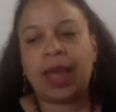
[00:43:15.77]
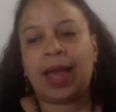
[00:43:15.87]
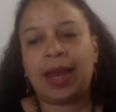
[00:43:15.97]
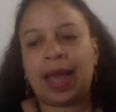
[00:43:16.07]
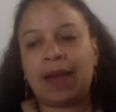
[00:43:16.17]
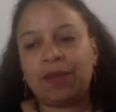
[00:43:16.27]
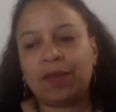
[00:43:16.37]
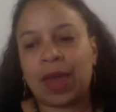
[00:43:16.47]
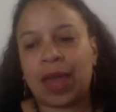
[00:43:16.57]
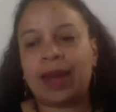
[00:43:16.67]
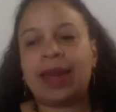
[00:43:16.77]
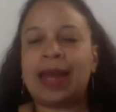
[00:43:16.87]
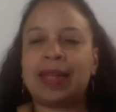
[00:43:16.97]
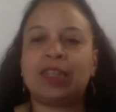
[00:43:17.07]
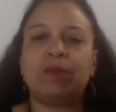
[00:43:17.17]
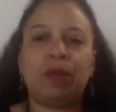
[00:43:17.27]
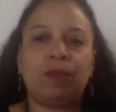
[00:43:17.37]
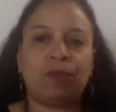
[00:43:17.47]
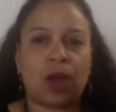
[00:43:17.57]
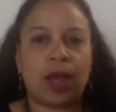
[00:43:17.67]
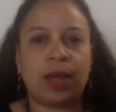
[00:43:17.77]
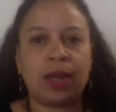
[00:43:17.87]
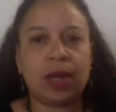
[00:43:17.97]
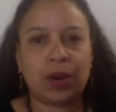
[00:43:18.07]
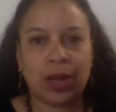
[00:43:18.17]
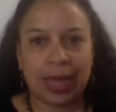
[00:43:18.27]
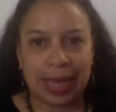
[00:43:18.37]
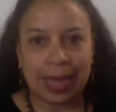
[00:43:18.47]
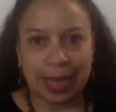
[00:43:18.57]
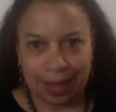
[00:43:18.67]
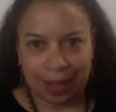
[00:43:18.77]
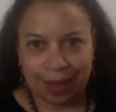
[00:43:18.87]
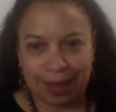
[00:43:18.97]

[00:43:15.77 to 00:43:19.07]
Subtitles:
And after that, it has to be fried in ghee.